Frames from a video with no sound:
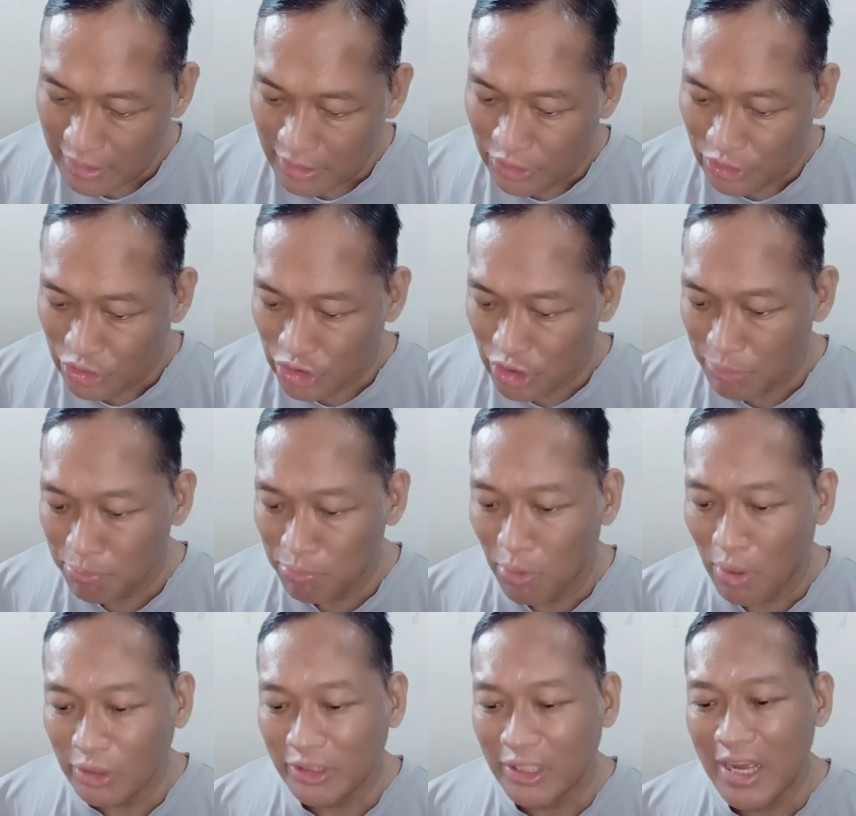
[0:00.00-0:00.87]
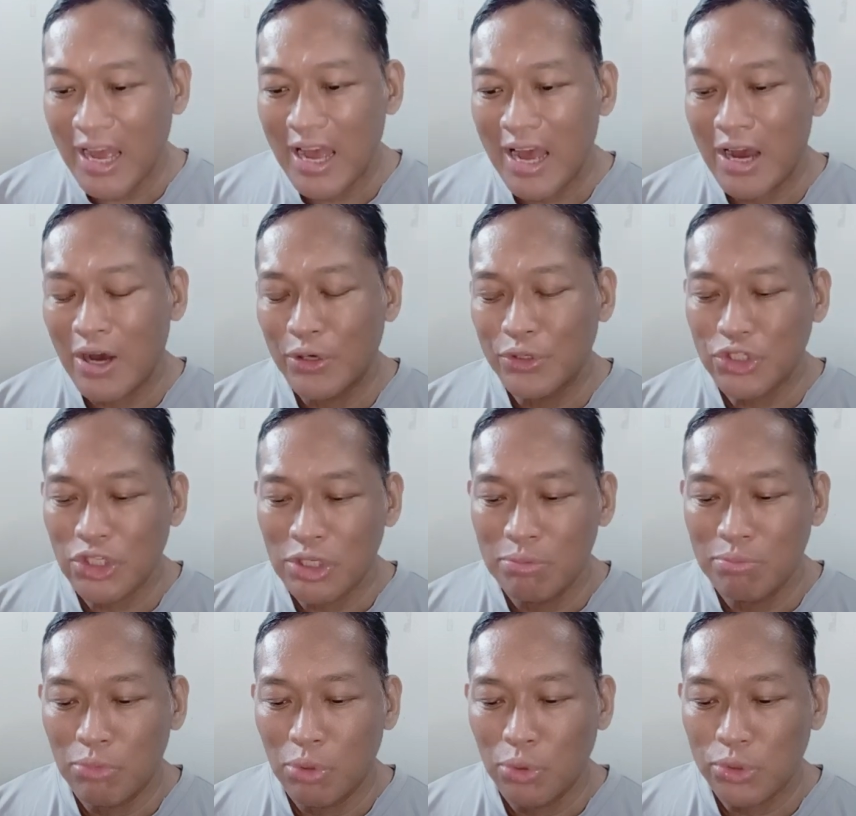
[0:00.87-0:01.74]
She bought a house in
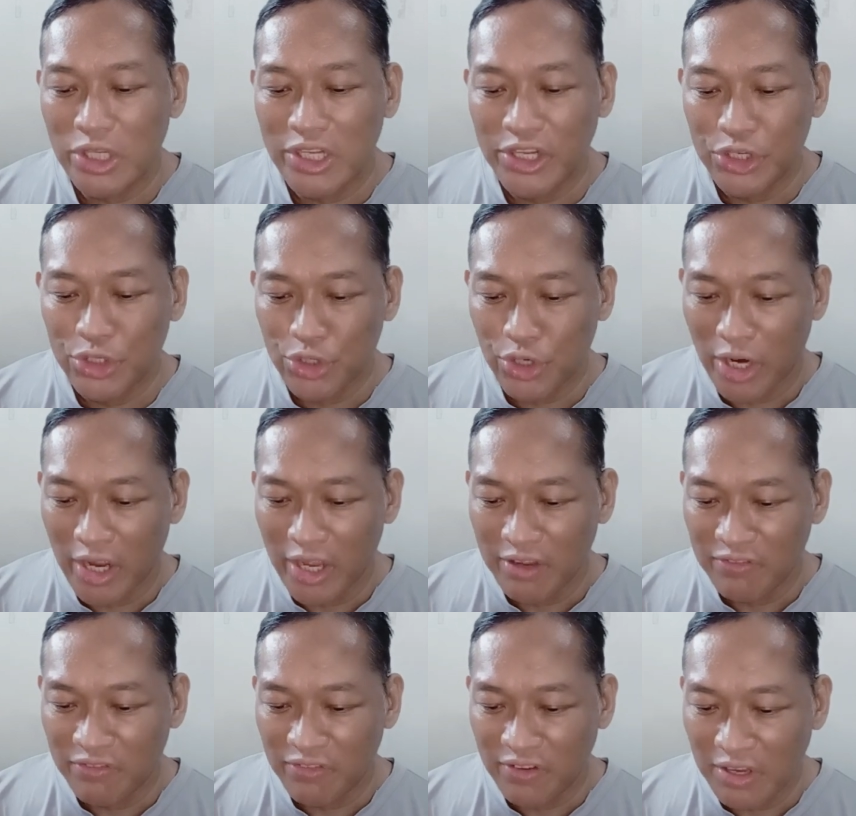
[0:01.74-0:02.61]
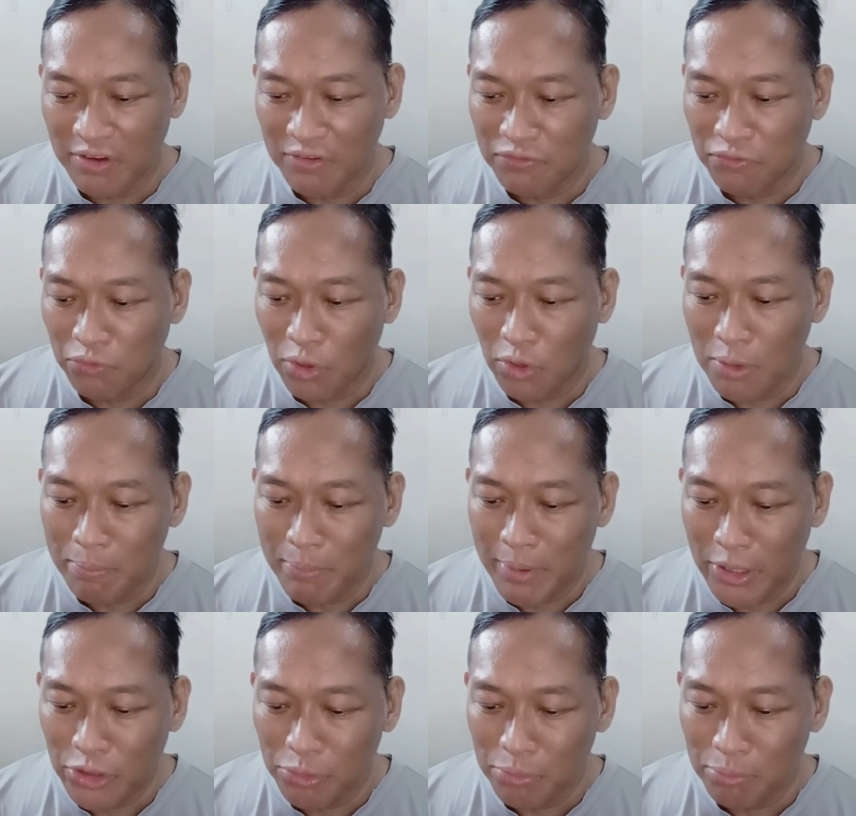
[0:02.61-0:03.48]
Mosley Drive, a
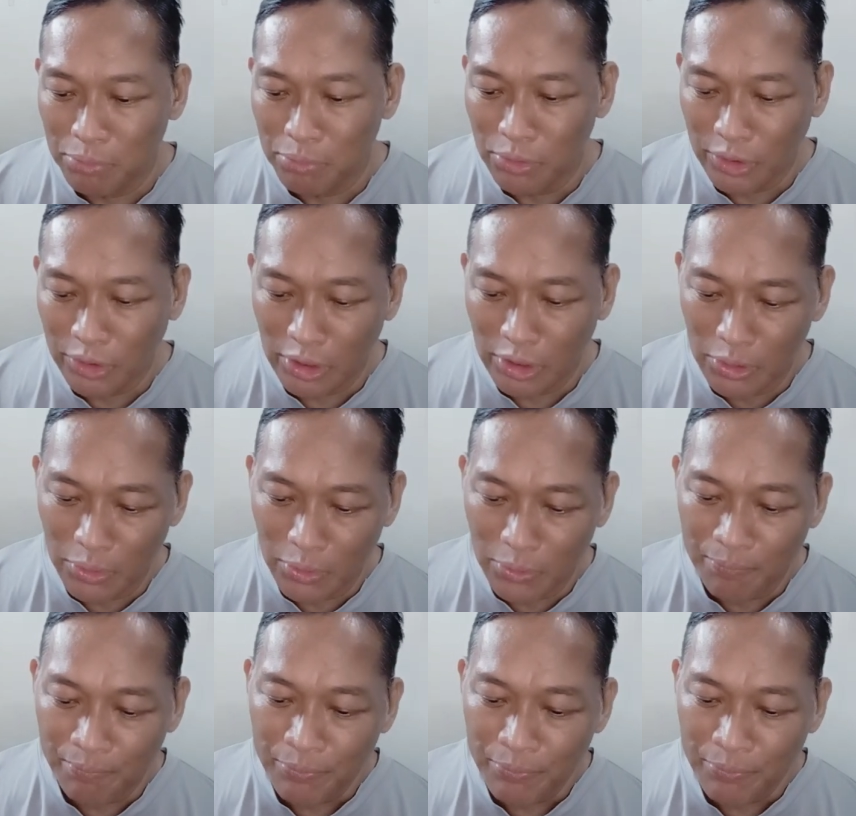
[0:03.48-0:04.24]
four-bedroom bungalow